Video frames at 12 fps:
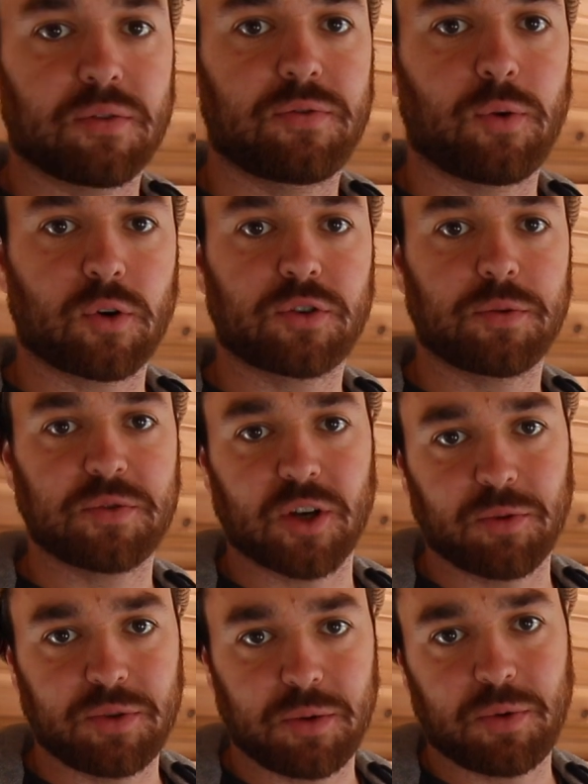4 trips to
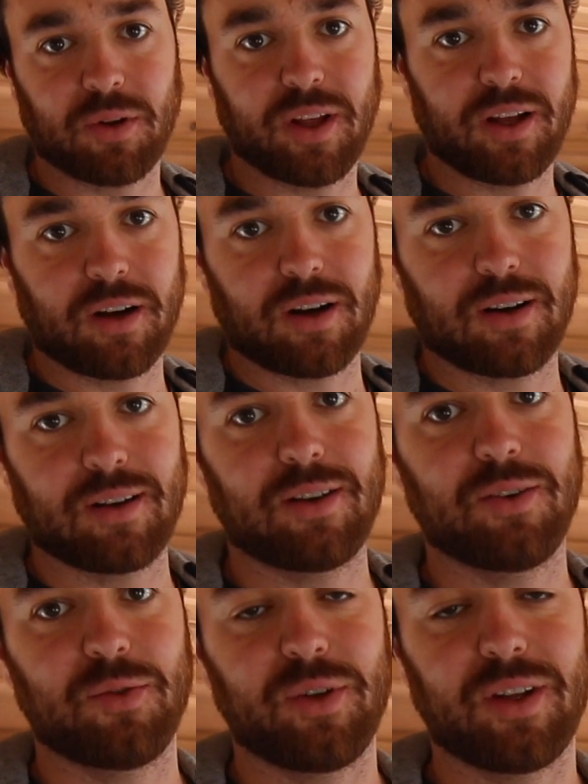Home Depot later.
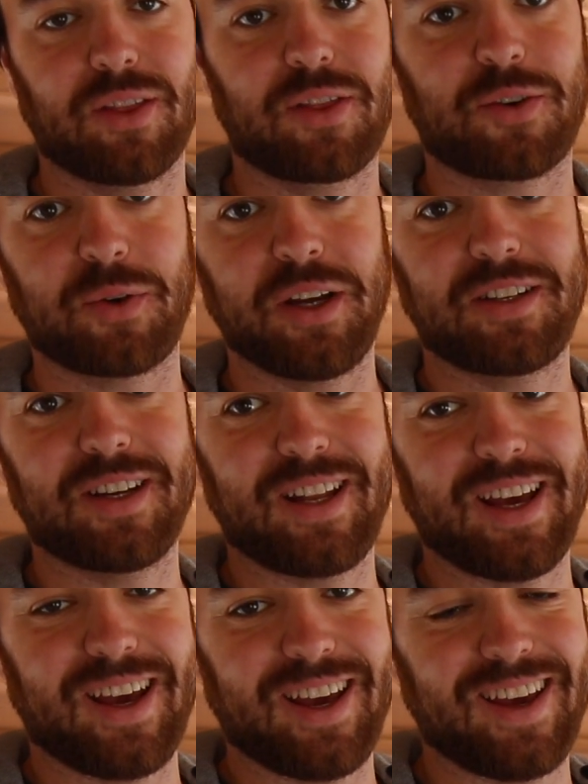We had 3
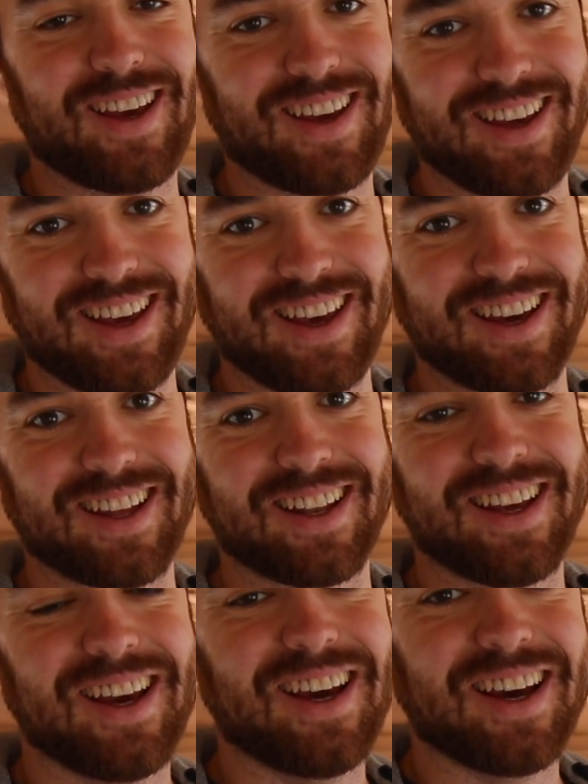today, and
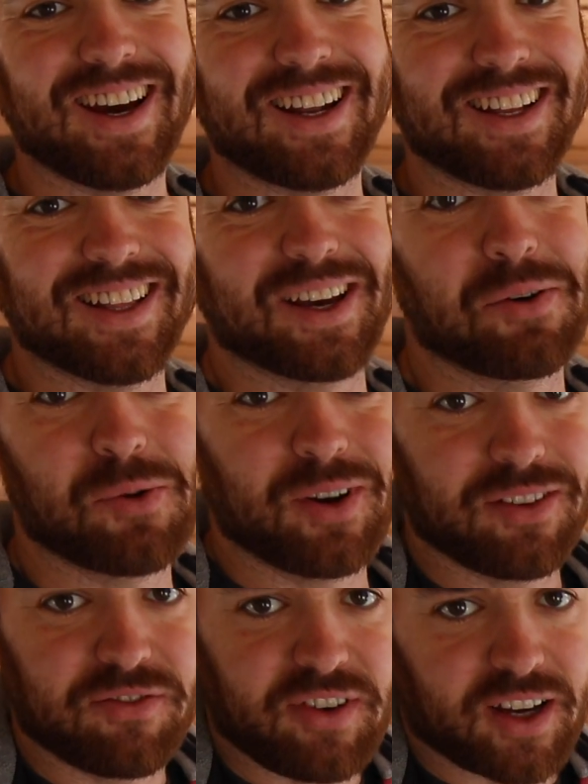I did like
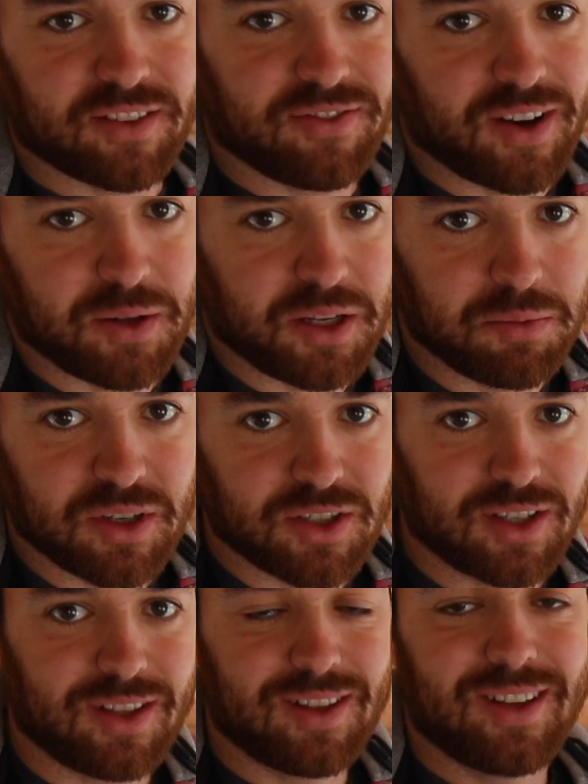1 fact-finding
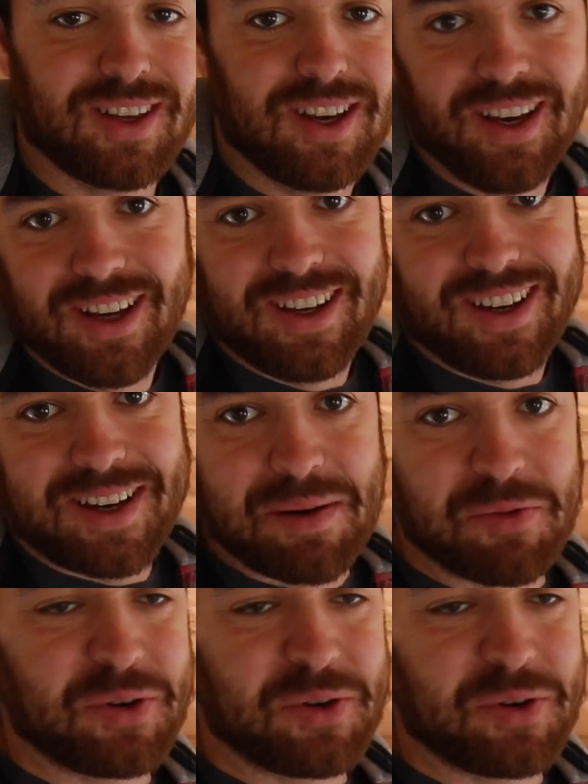mission a couple